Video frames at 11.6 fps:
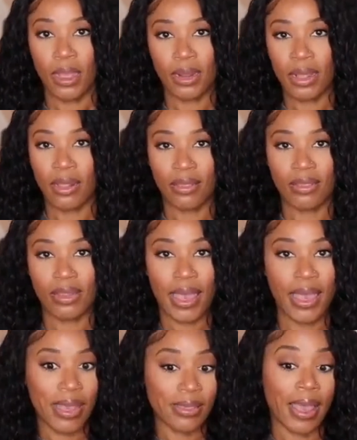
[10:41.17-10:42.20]
And then
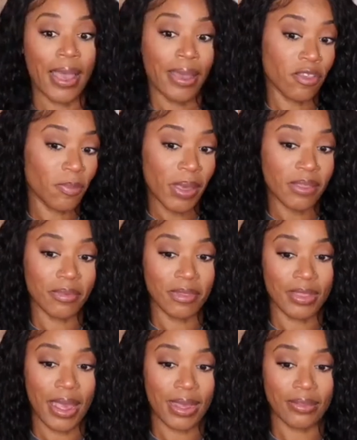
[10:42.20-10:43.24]
snags, I expect some
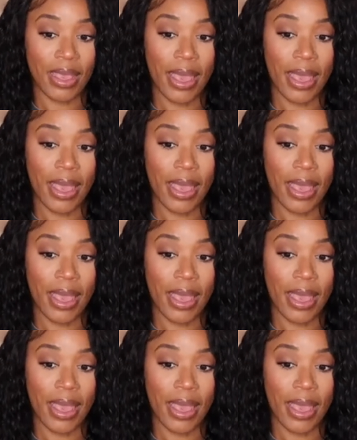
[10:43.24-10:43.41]
snags